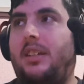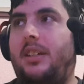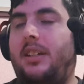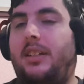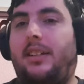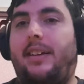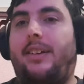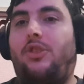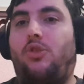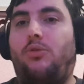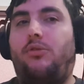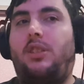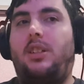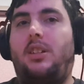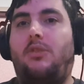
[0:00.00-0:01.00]
an actual
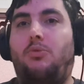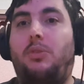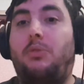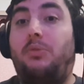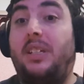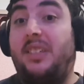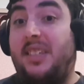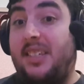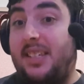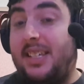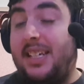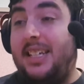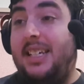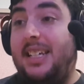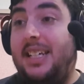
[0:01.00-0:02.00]
thing where we
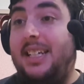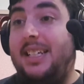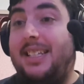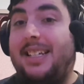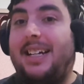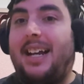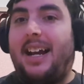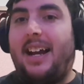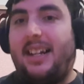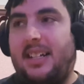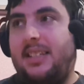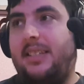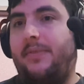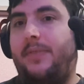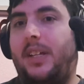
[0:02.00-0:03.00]
see it
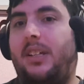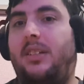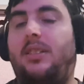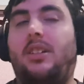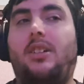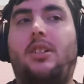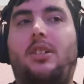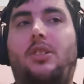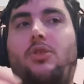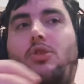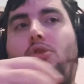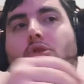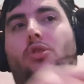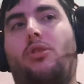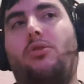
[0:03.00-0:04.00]
activate.
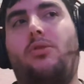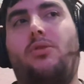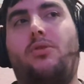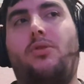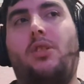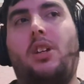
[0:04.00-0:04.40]
So